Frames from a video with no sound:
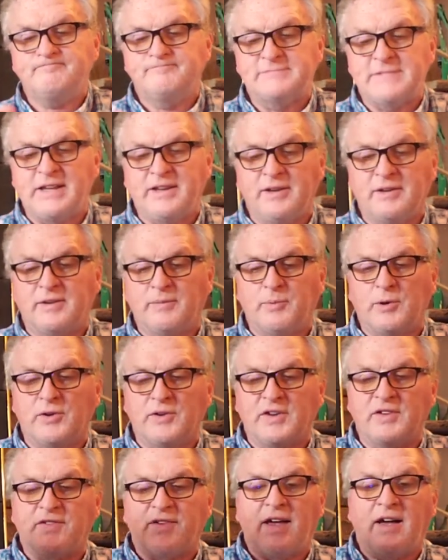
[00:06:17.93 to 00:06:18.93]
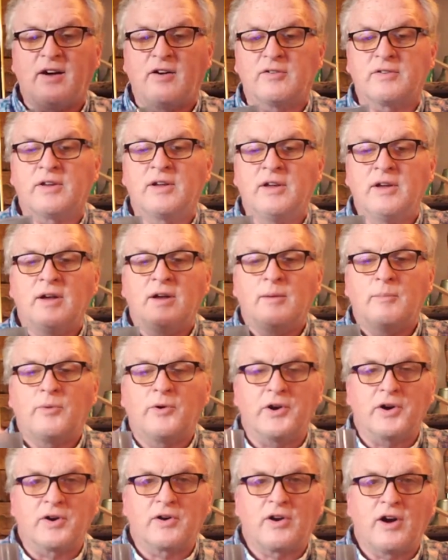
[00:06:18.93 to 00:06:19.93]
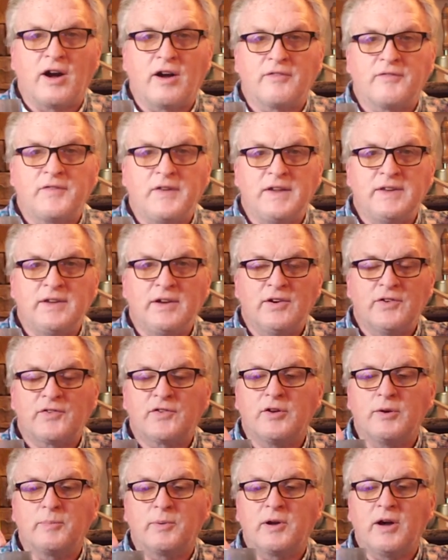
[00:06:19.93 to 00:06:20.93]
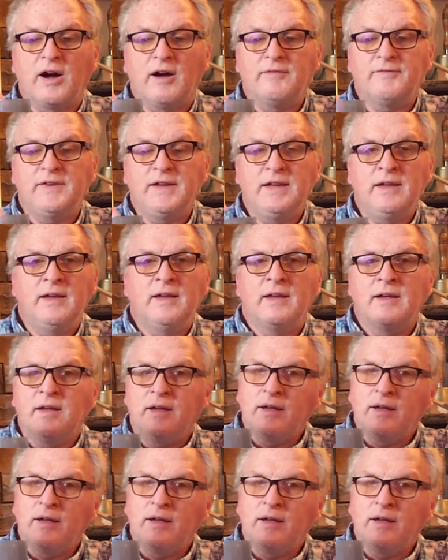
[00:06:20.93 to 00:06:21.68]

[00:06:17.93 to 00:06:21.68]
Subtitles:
Then you need to pull this out, pour your coffee in there, scoop coffee,